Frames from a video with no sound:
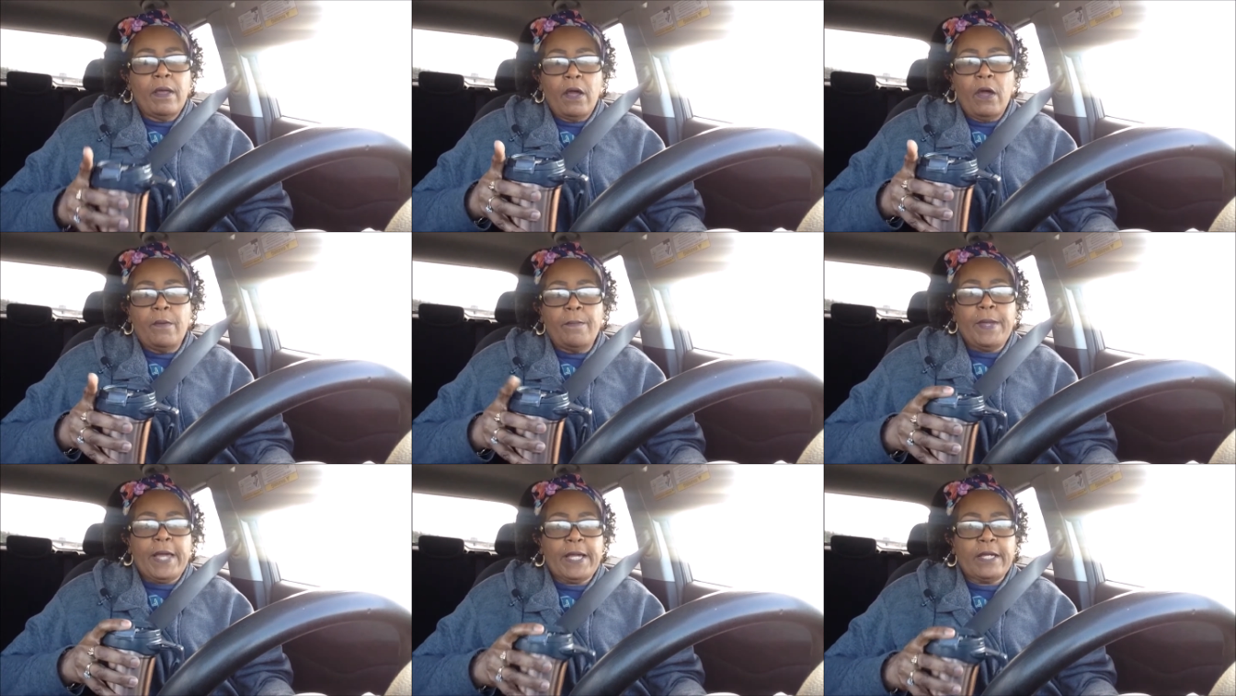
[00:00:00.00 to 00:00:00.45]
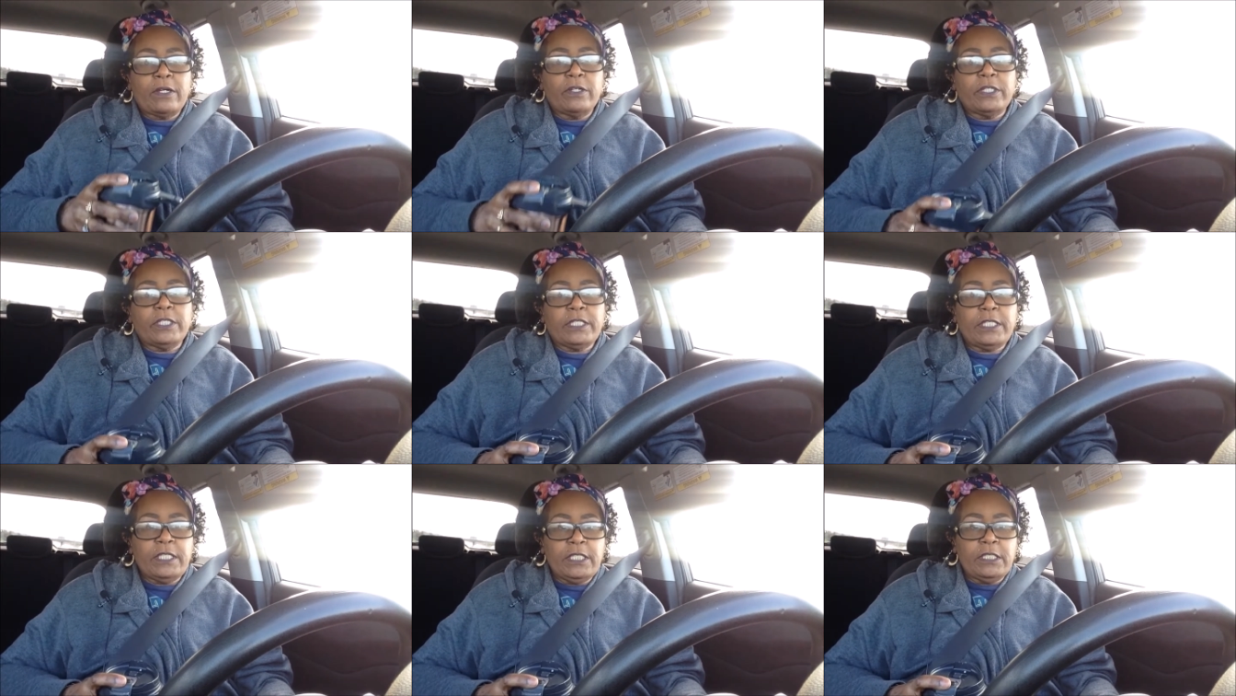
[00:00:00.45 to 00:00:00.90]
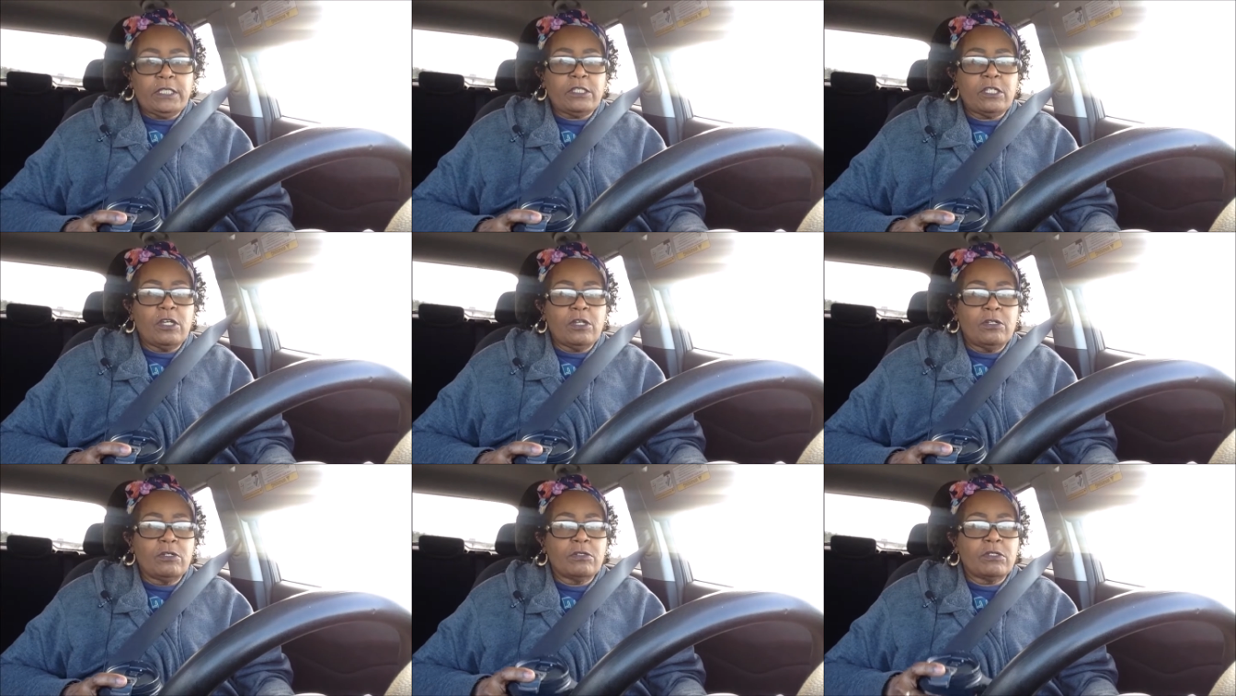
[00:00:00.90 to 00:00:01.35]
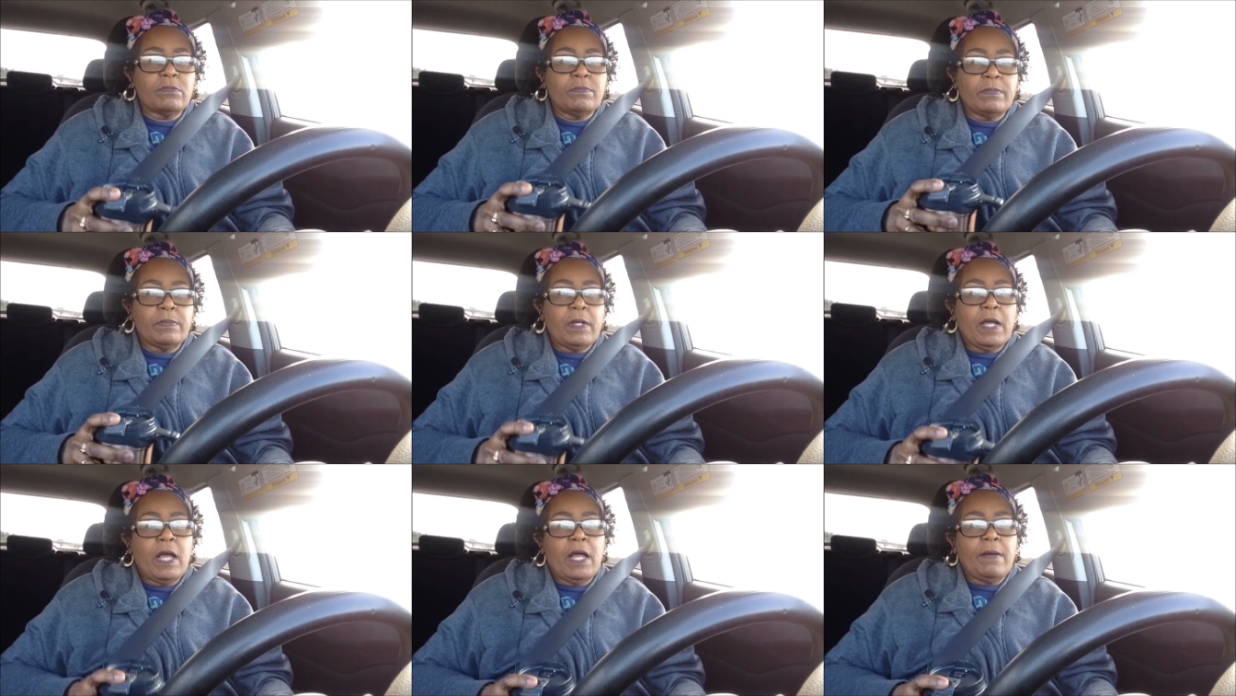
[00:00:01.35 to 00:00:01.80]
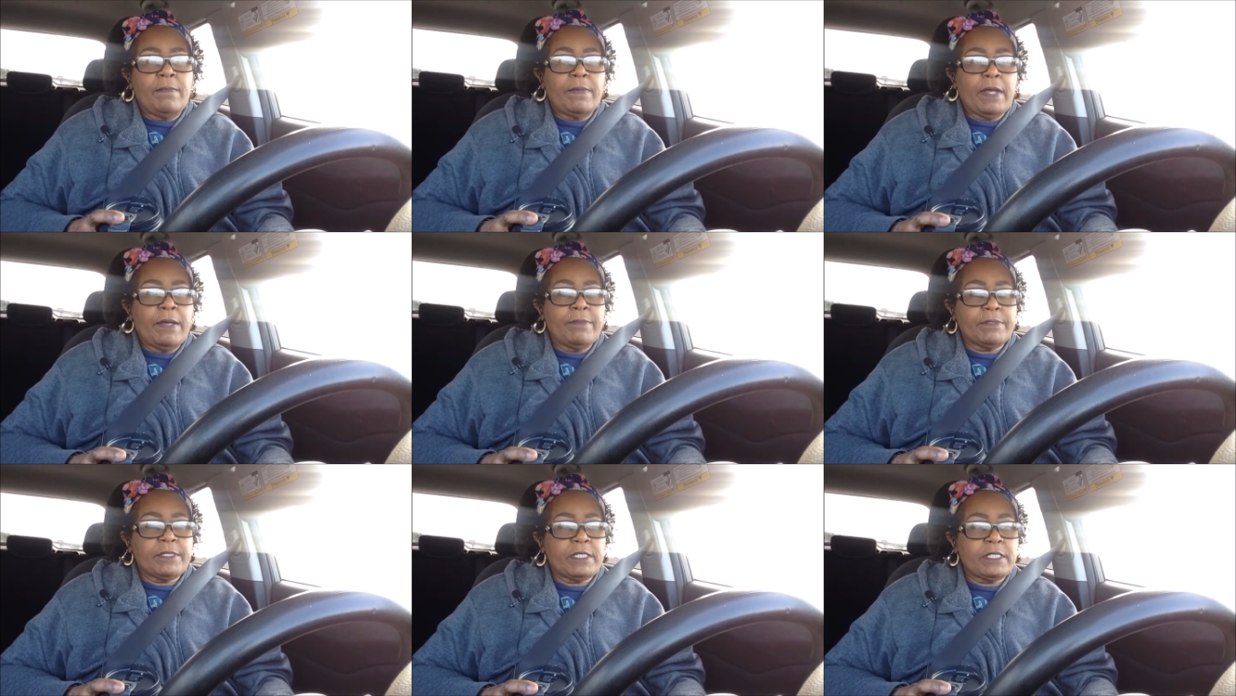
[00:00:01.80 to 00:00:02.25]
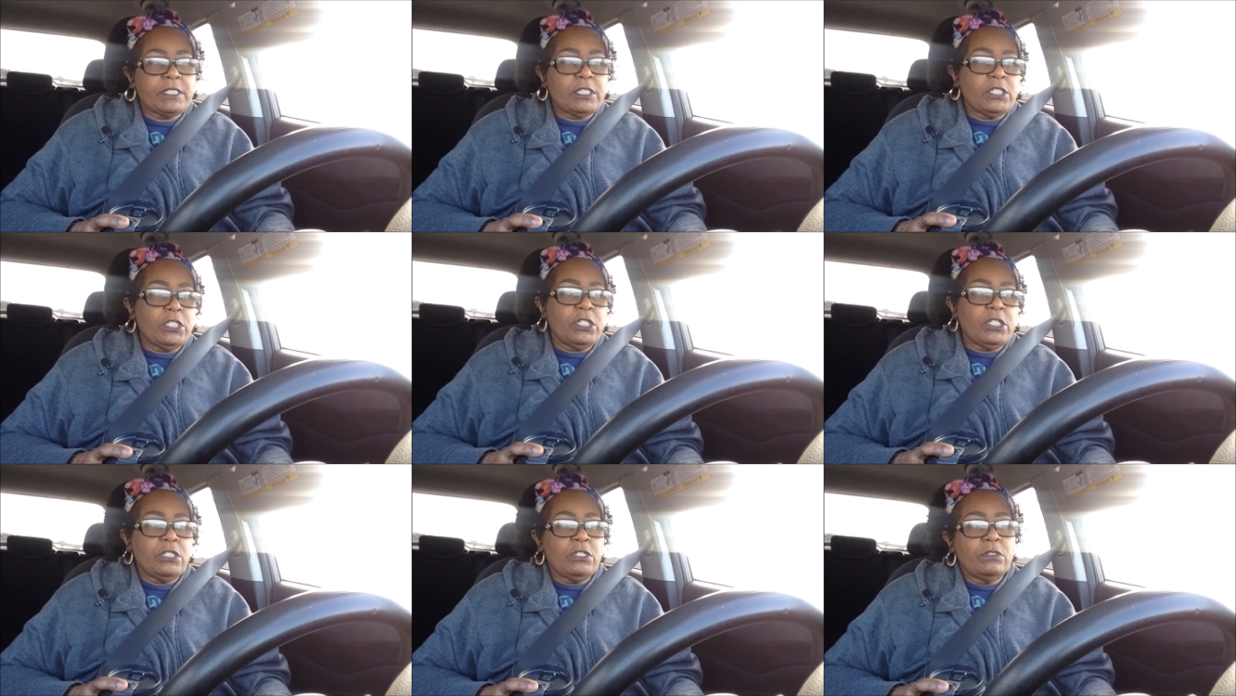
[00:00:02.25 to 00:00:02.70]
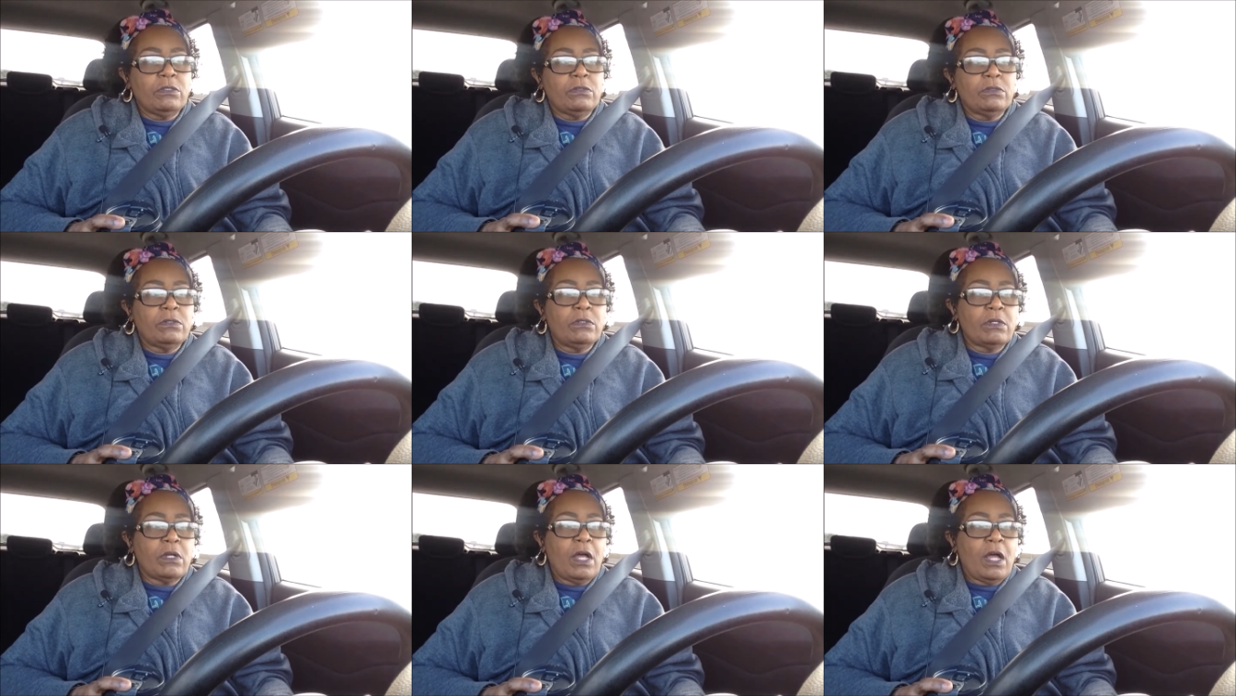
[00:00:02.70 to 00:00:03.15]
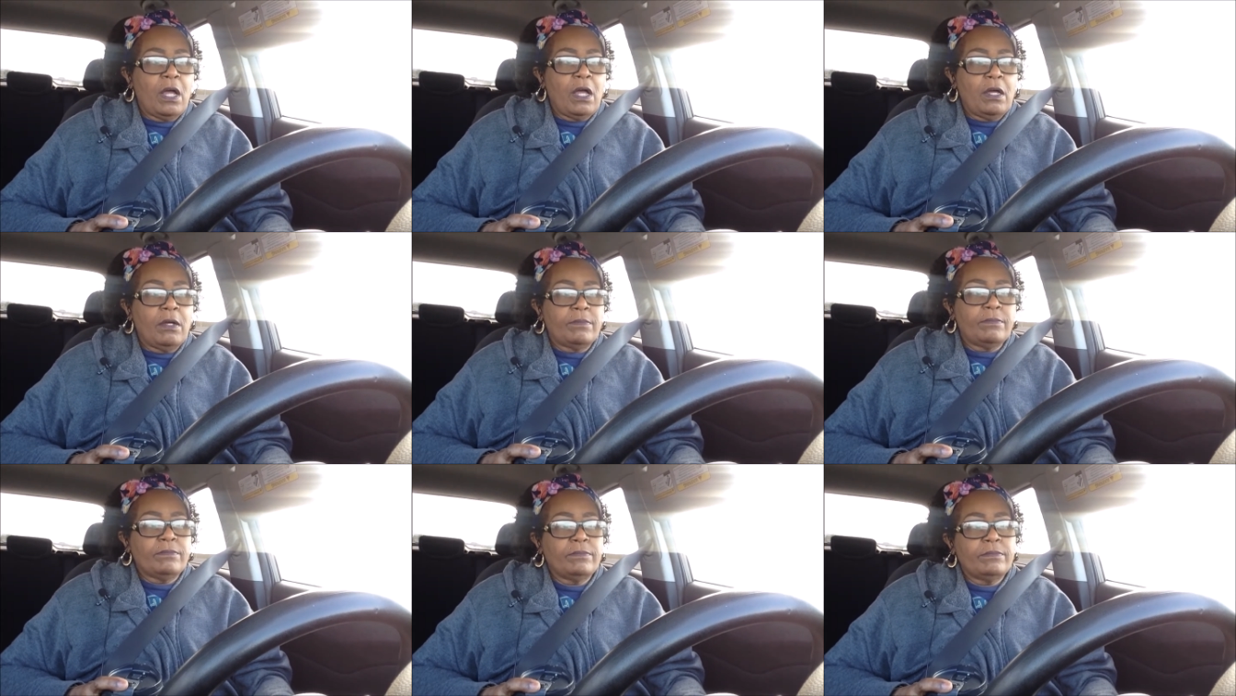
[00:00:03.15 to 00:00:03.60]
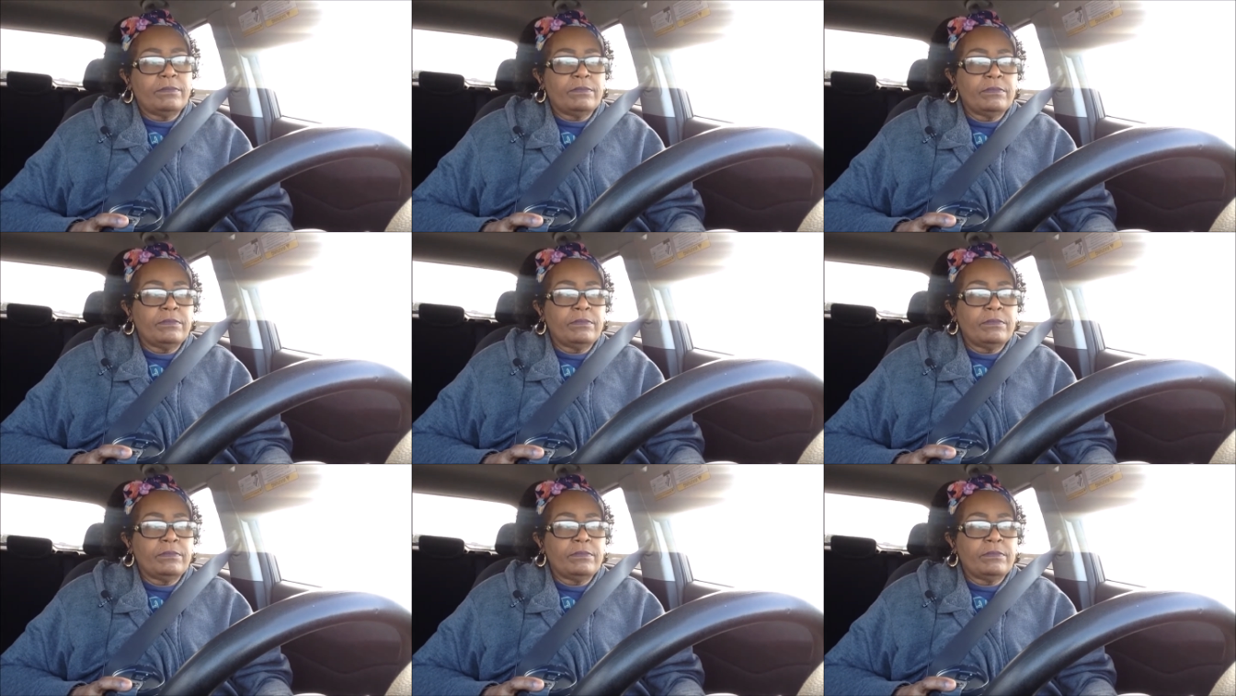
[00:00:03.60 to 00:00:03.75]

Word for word: oh, back on the ketones. Um, I'm still um,